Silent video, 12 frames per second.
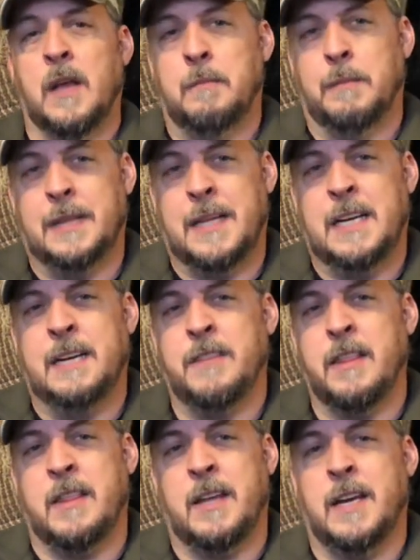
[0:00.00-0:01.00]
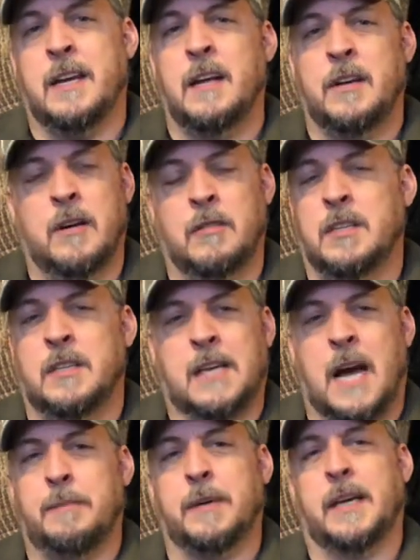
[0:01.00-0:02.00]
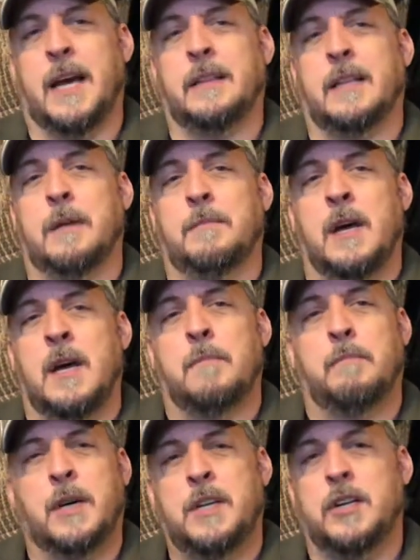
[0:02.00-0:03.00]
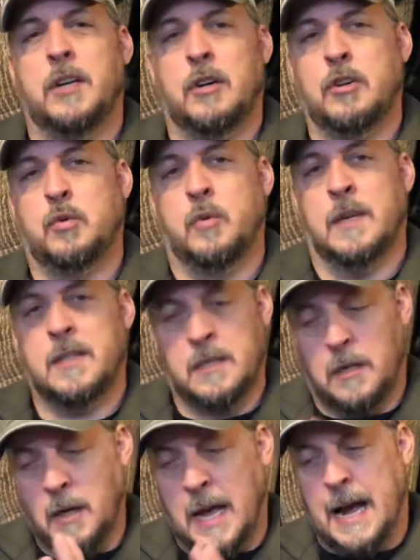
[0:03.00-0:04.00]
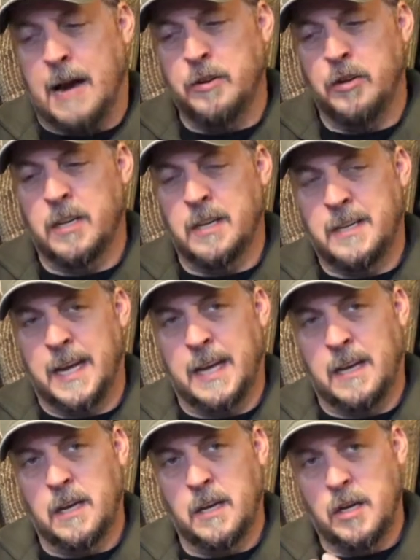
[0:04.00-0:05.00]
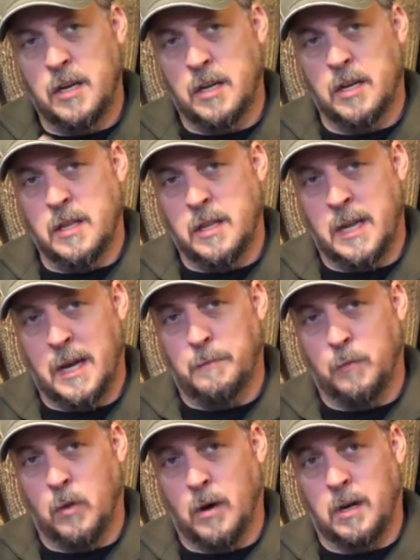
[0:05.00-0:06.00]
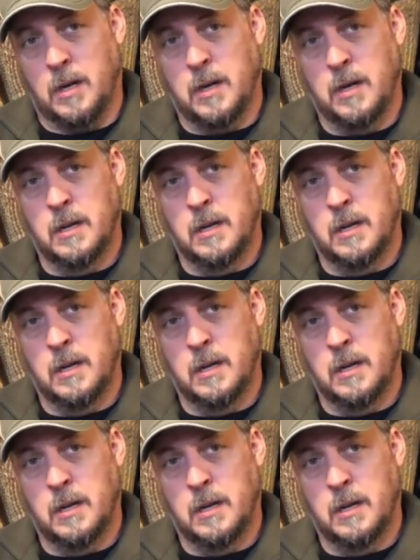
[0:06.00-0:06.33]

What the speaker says: But even then, don't just copycat them. Put your own twist on how you can take their work,